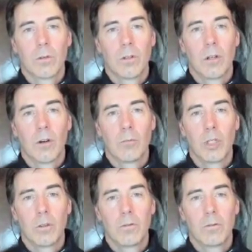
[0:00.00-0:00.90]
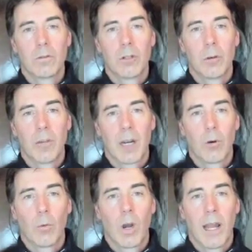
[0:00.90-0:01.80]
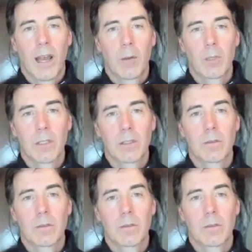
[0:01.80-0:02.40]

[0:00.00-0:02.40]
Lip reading: don't move no matter what happens.